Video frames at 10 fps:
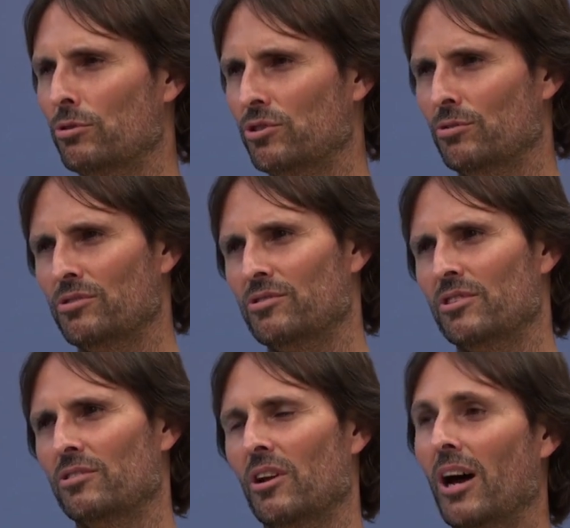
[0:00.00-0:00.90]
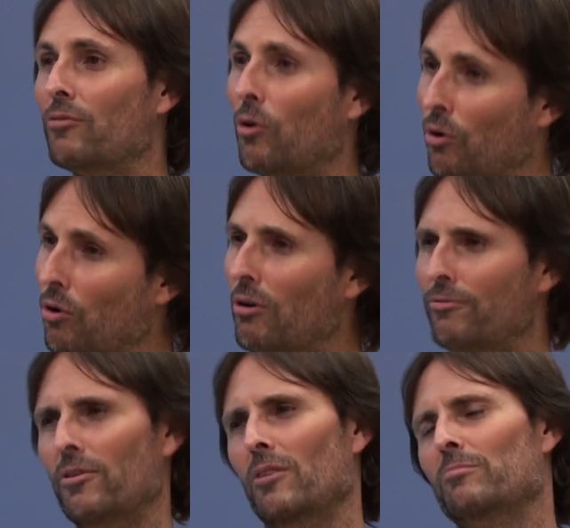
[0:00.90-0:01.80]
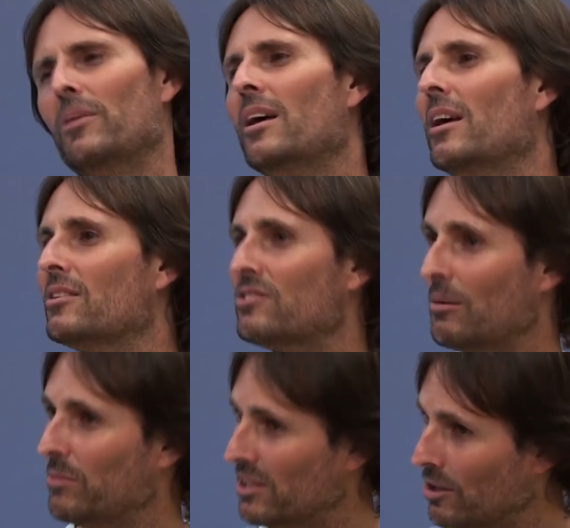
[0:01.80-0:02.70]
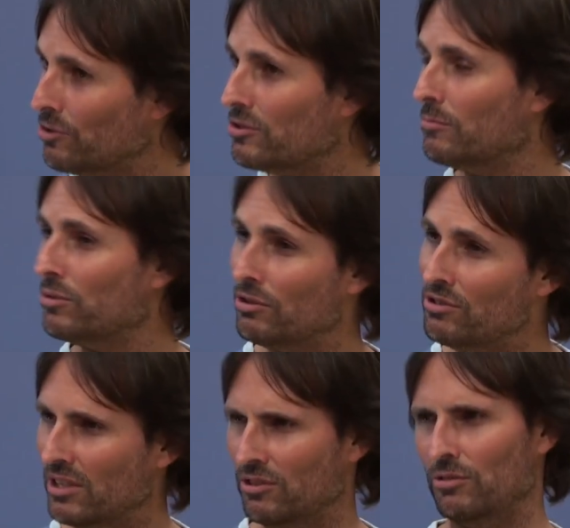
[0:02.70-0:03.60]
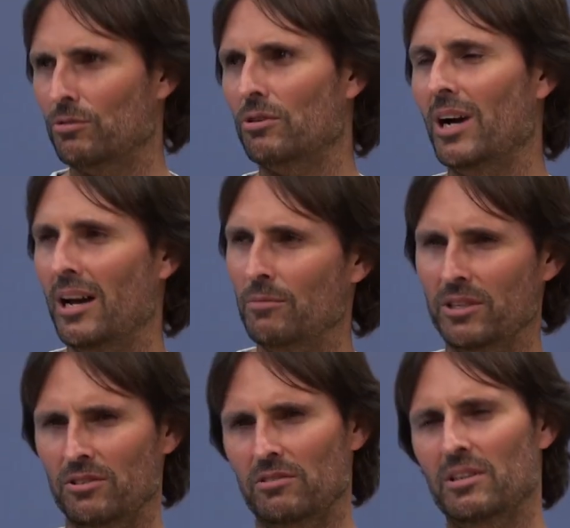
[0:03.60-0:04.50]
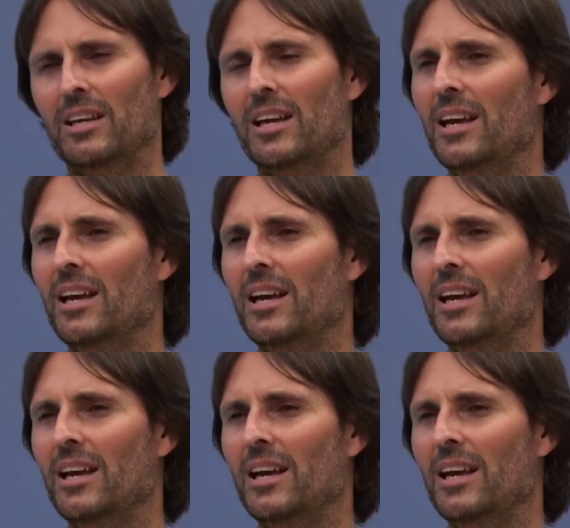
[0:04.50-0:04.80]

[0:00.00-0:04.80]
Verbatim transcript: poor choices in your life or from somebody else abusing you or harming you,